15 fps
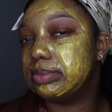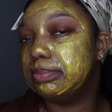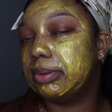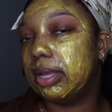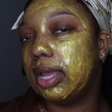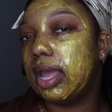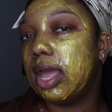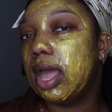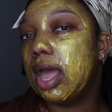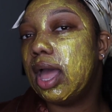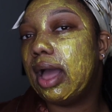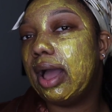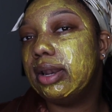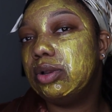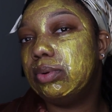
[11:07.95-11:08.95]
But
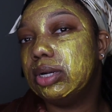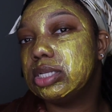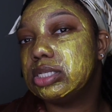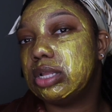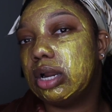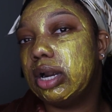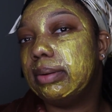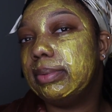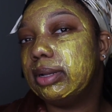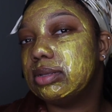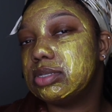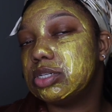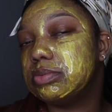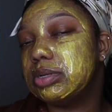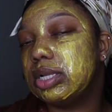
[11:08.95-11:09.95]
I do want to start being
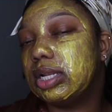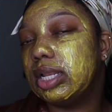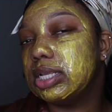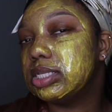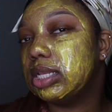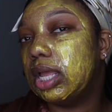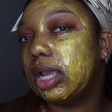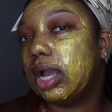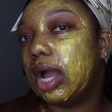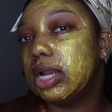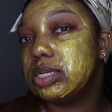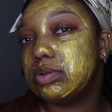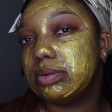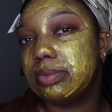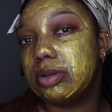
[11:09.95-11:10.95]
on social media less. Like,
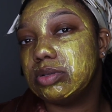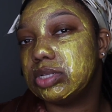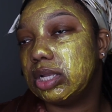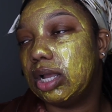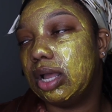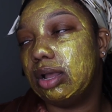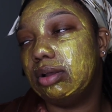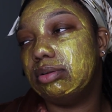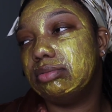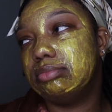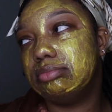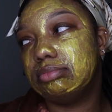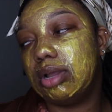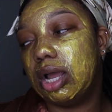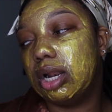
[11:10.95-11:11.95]
I just want to post and go,
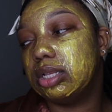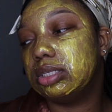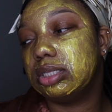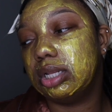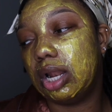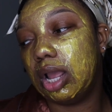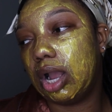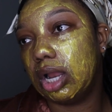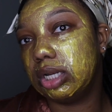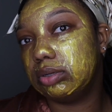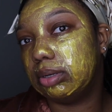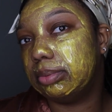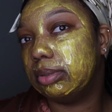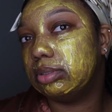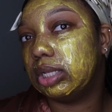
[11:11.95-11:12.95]
honestly. Like, I
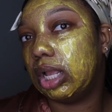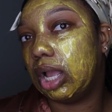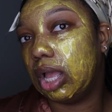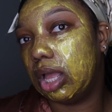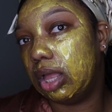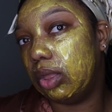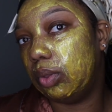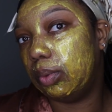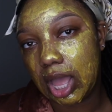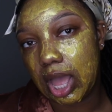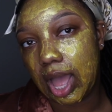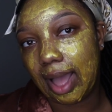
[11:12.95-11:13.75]
just want to post and go.